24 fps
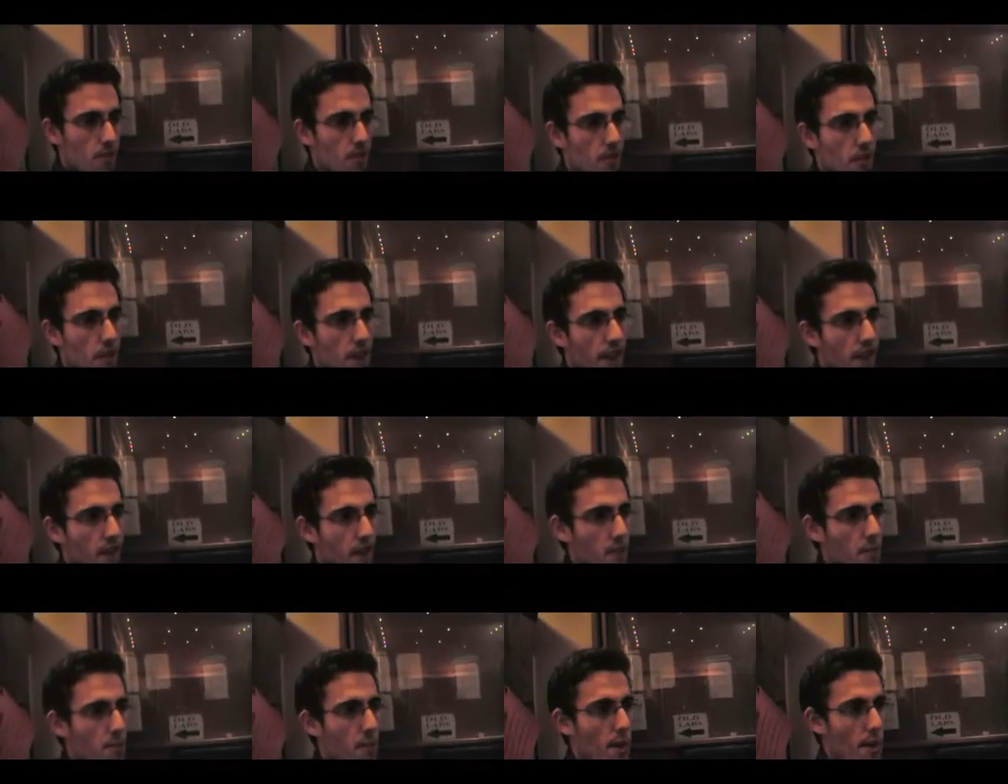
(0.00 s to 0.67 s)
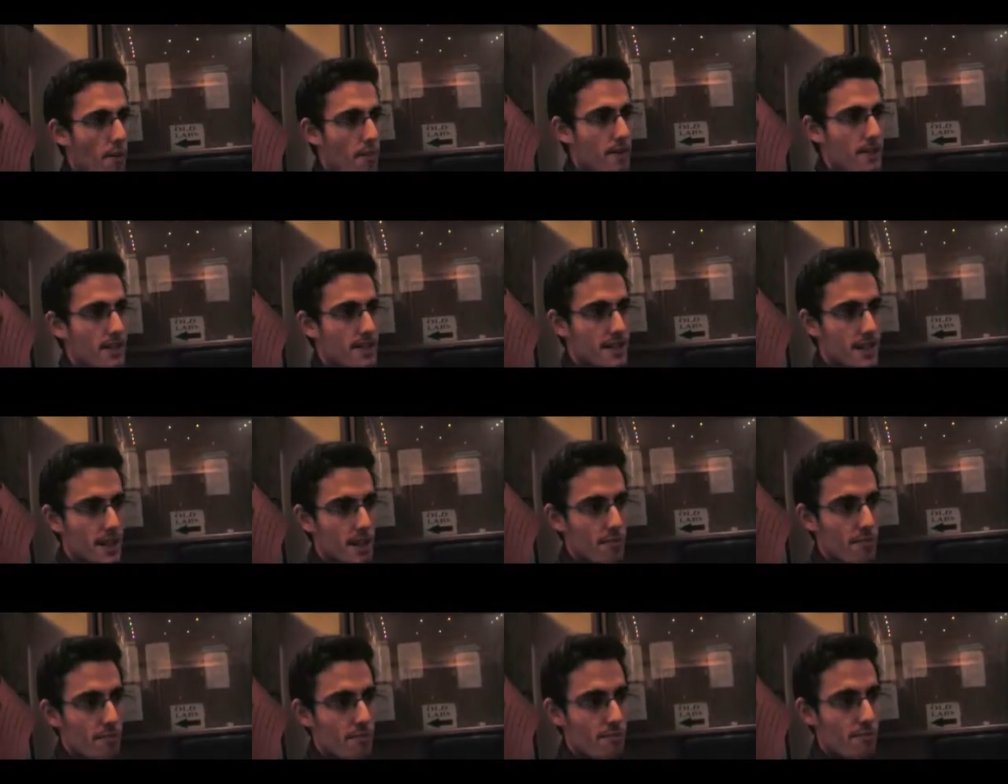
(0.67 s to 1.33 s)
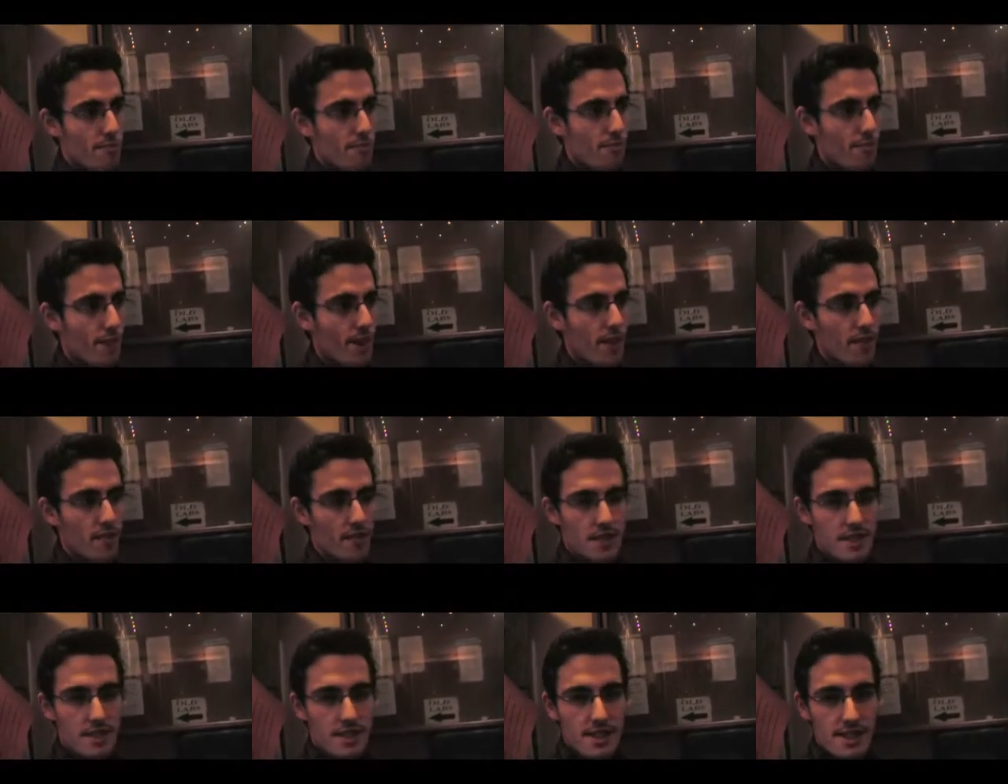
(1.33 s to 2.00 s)
that there might be some
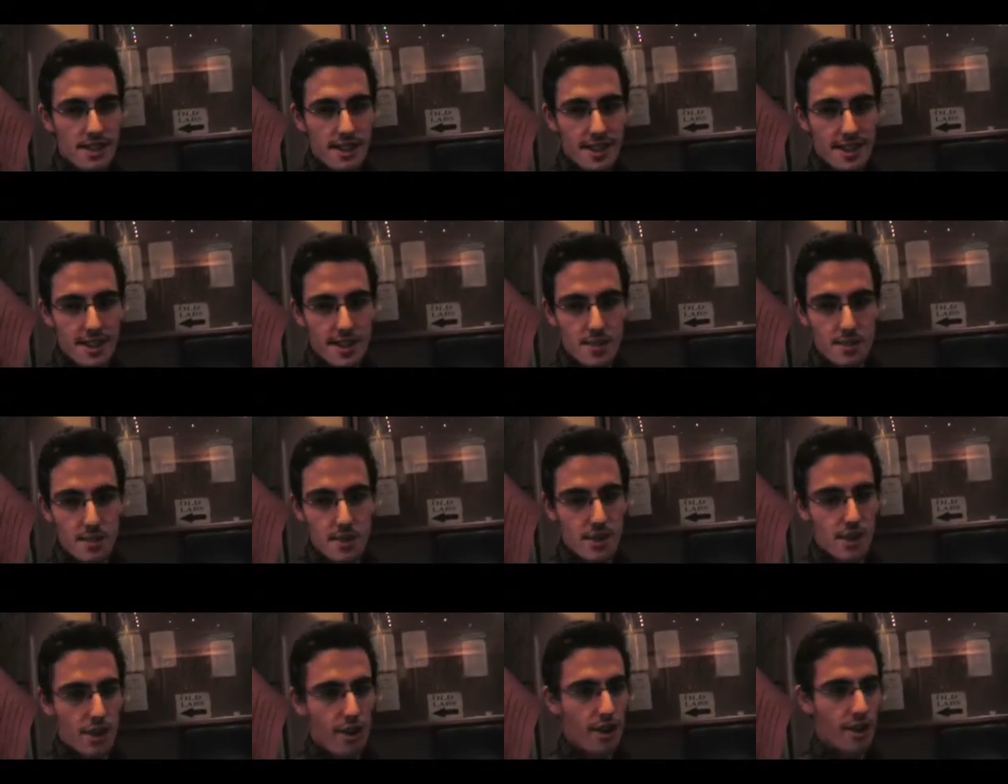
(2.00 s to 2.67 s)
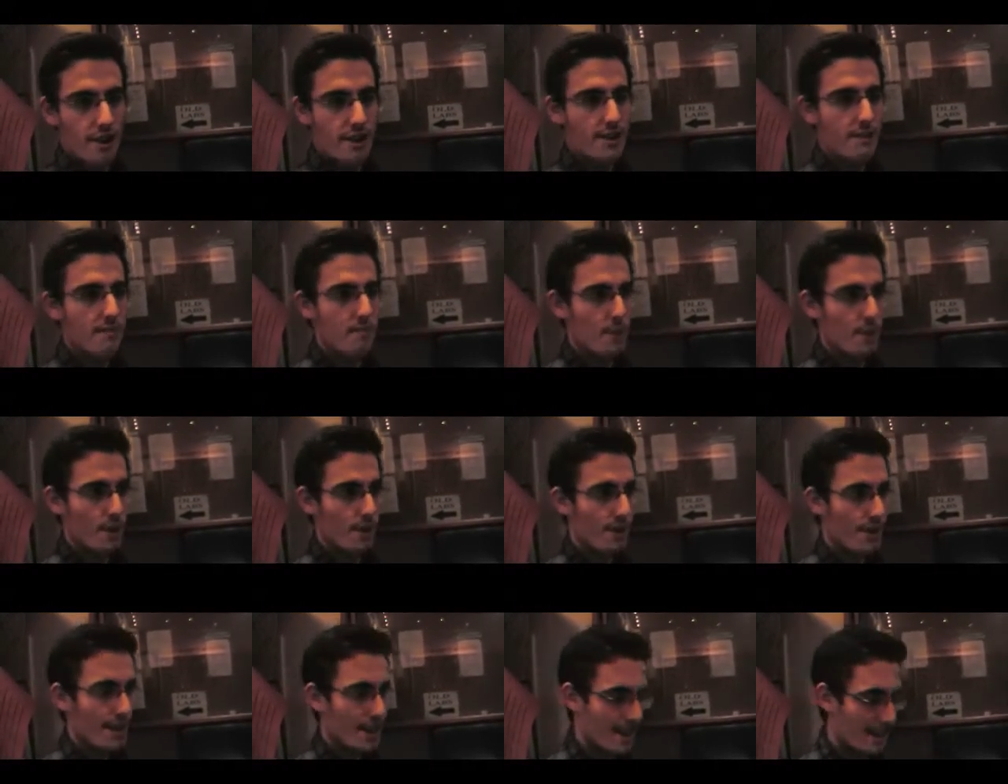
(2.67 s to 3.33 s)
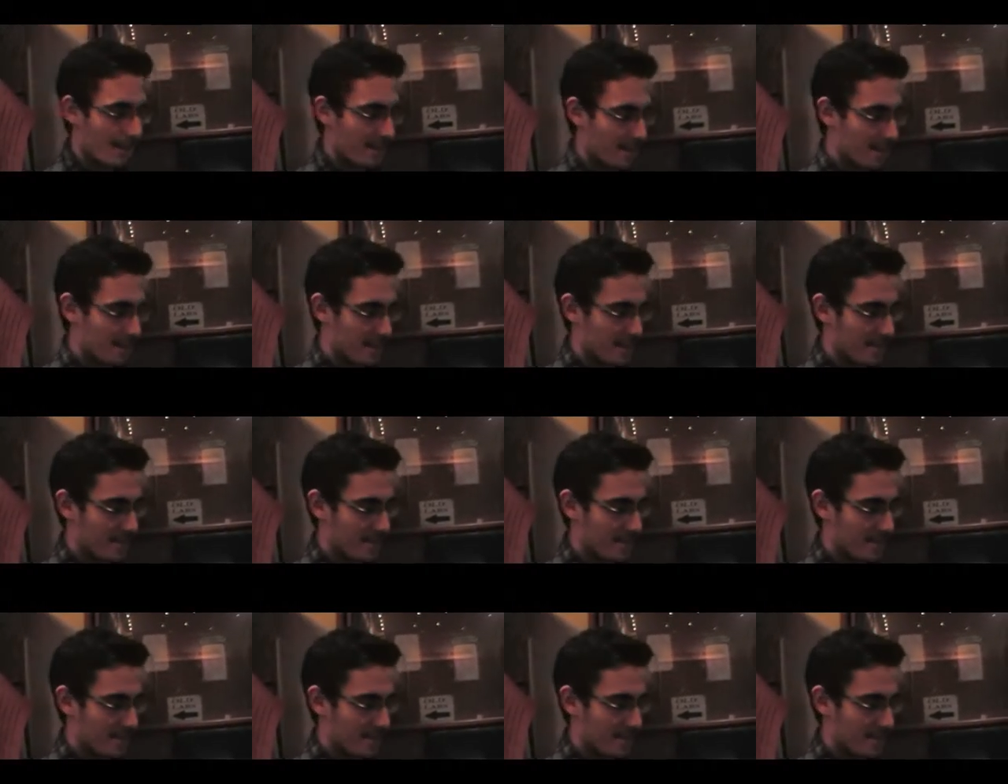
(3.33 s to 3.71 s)
relevance to things which aren't purely